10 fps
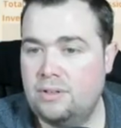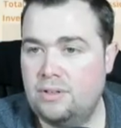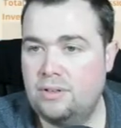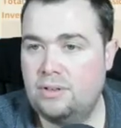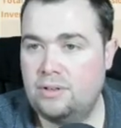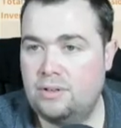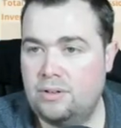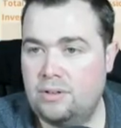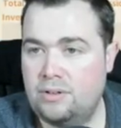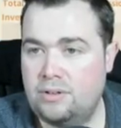
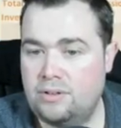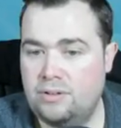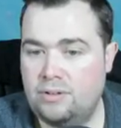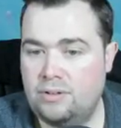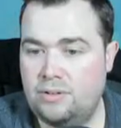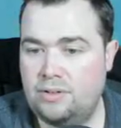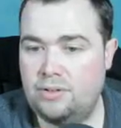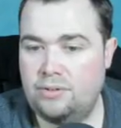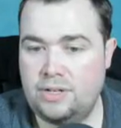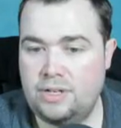To
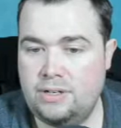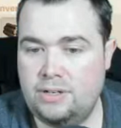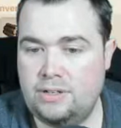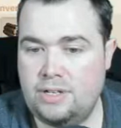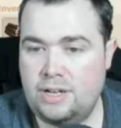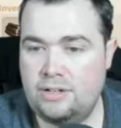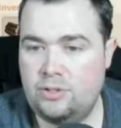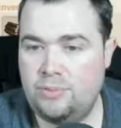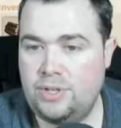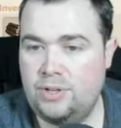do that, that
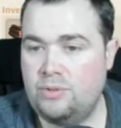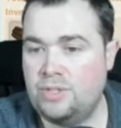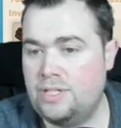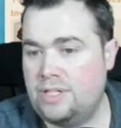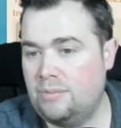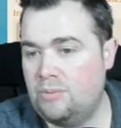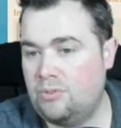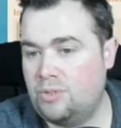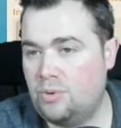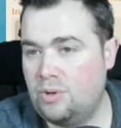should be used in timber
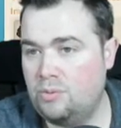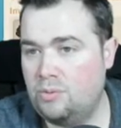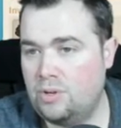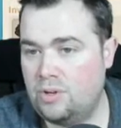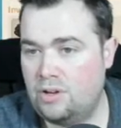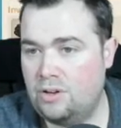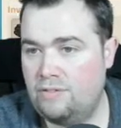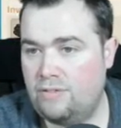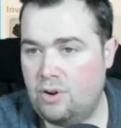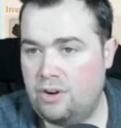as well.
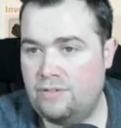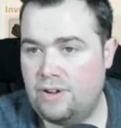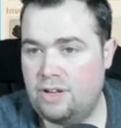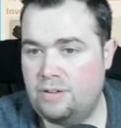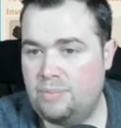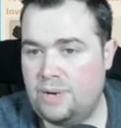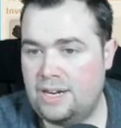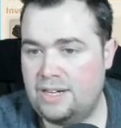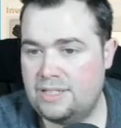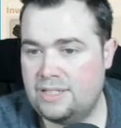5
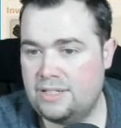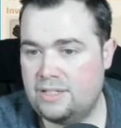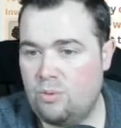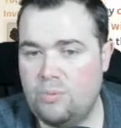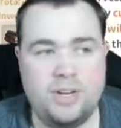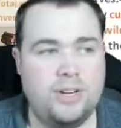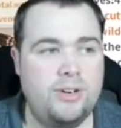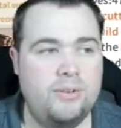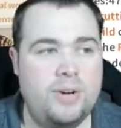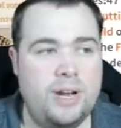planks. So what we're going
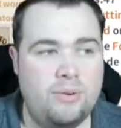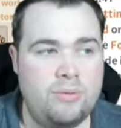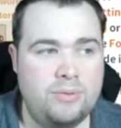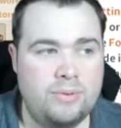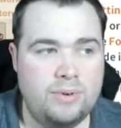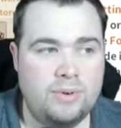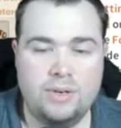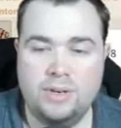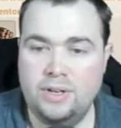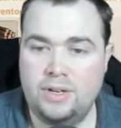to do now
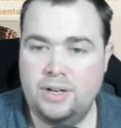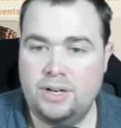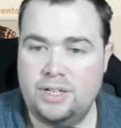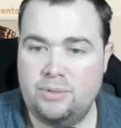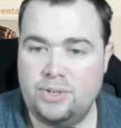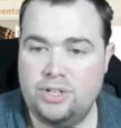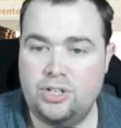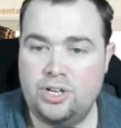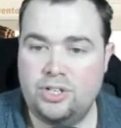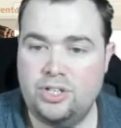is we're going to
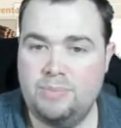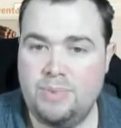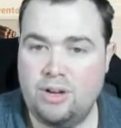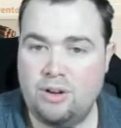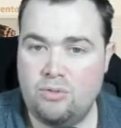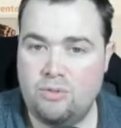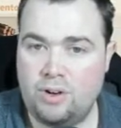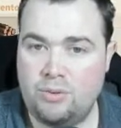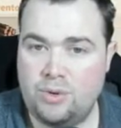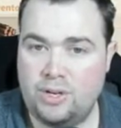change this back over,
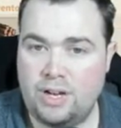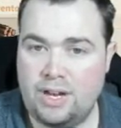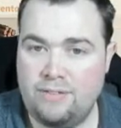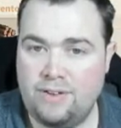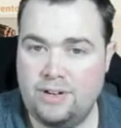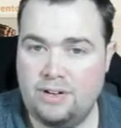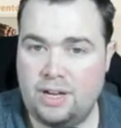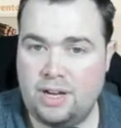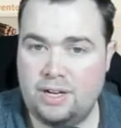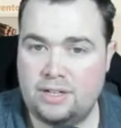and we're going to have it
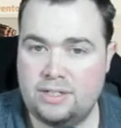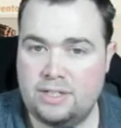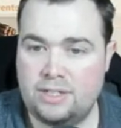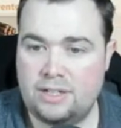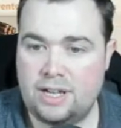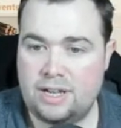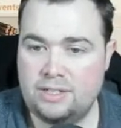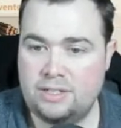at that.